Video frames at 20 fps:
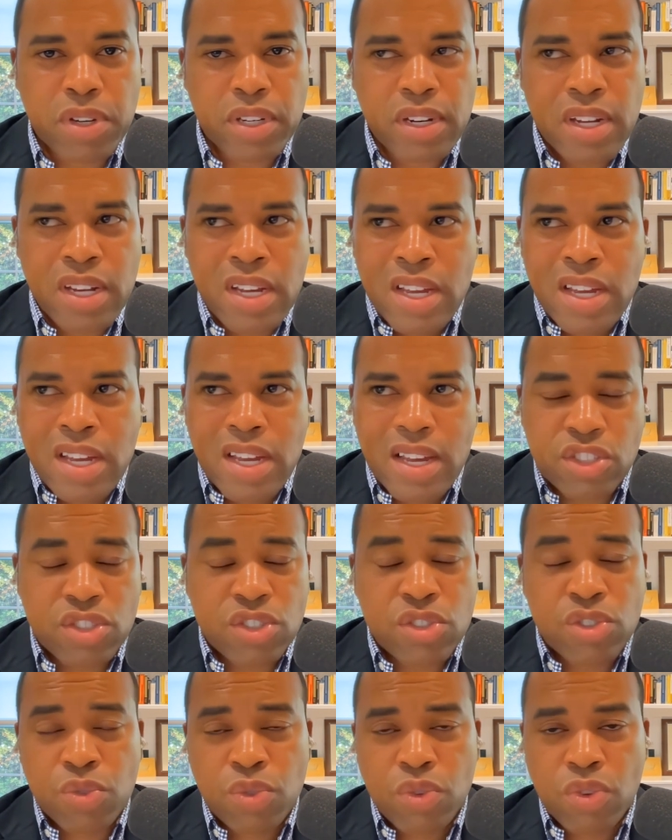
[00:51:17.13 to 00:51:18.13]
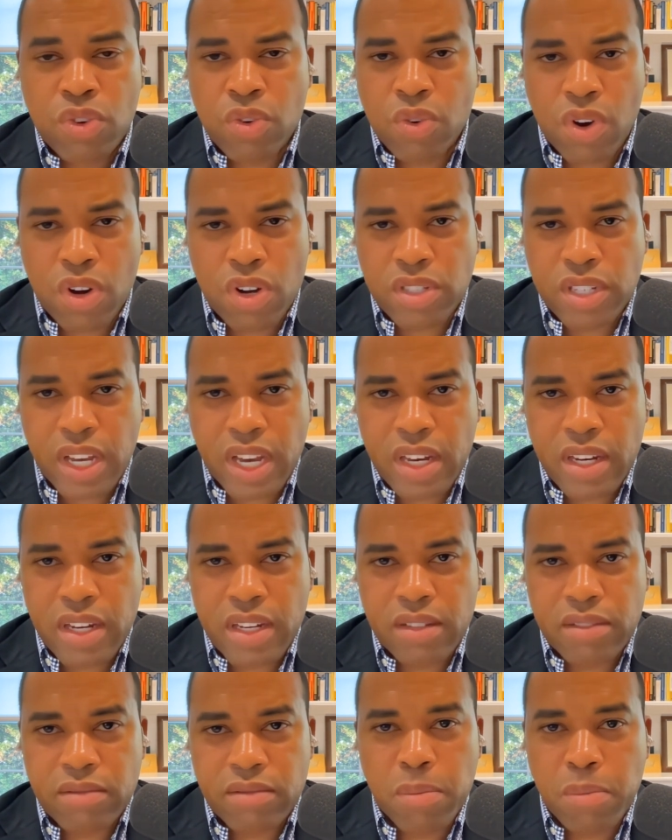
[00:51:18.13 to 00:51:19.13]
but it's true across
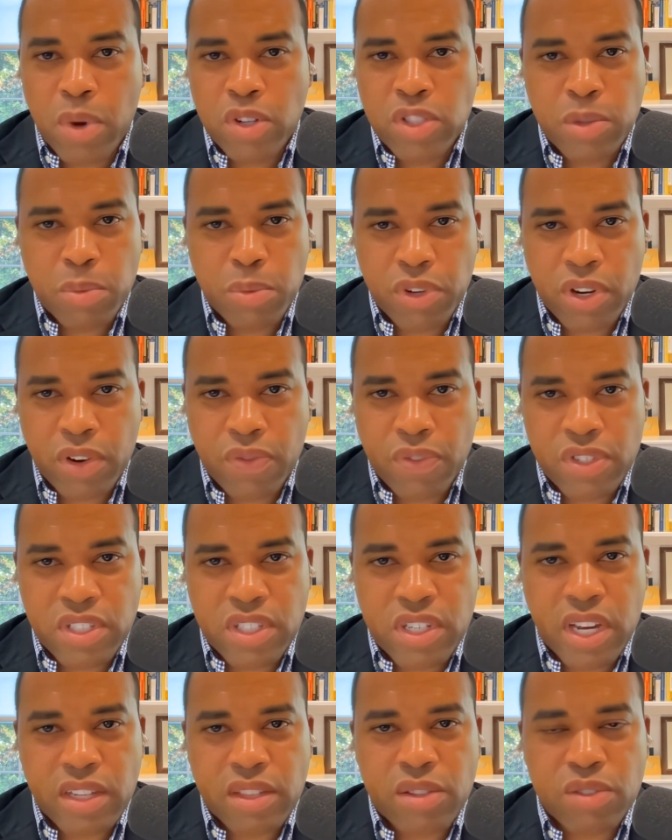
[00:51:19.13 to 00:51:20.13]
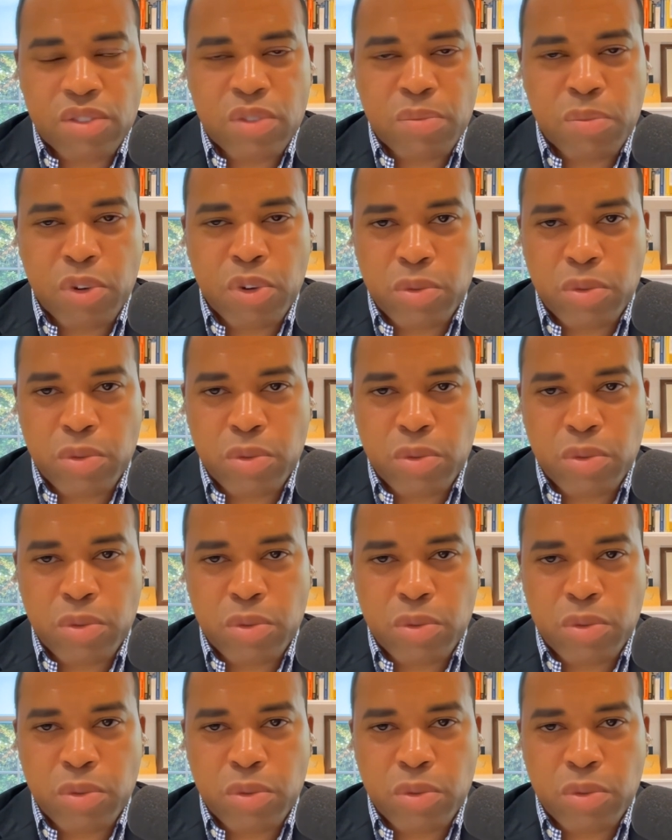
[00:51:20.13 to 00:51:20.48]
any multiple different sectors,